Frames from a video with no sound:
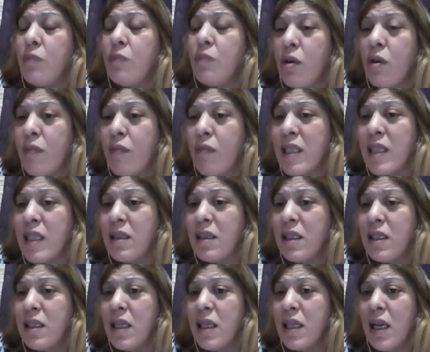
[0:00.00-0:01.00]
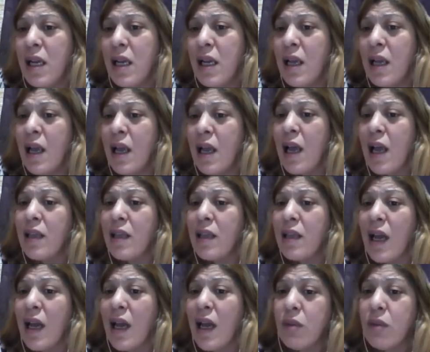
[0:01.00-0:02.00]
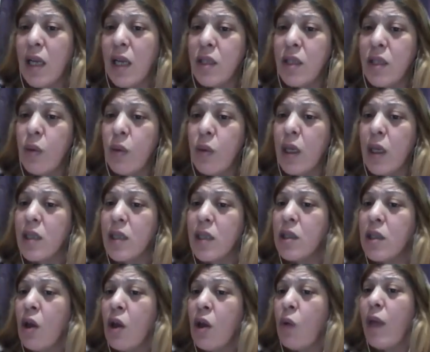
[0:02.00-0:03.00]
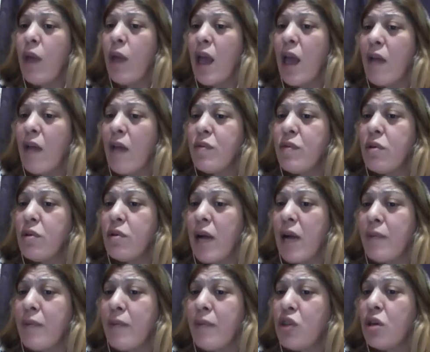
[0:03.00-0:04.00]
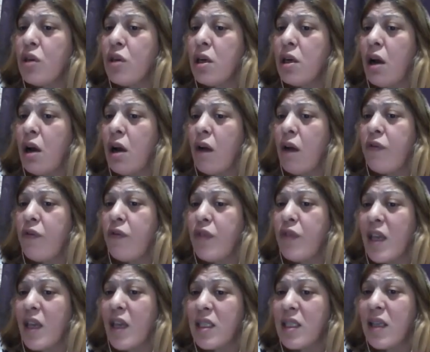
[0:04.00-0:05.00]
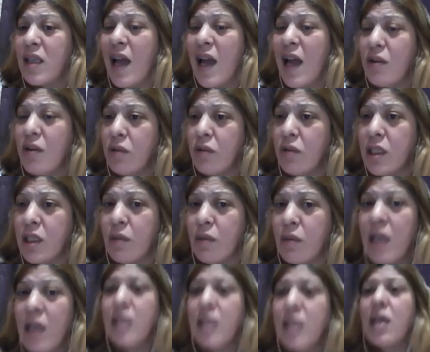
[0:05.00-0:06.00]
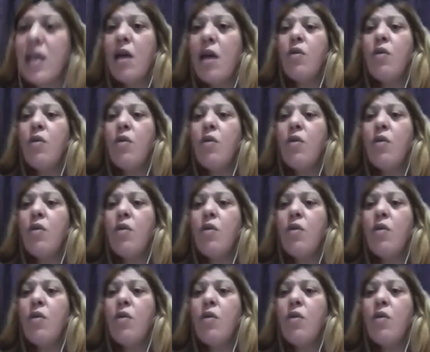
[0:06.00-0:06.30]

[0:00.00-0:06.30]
muscle cell, And as a consequence, we have the rupture of this aneurysm. So